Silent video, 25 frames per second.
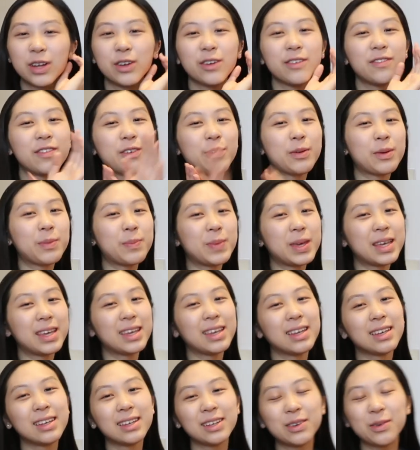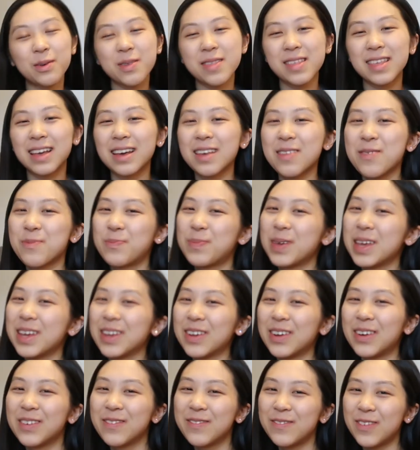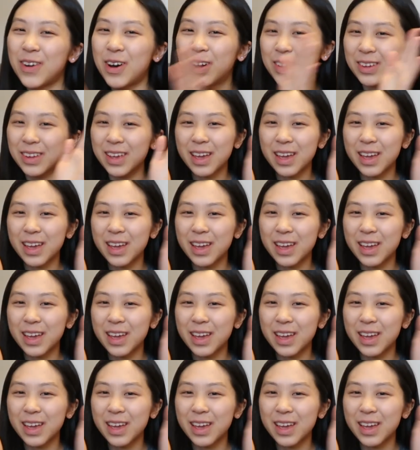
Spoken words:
interviewing me. It's nice being on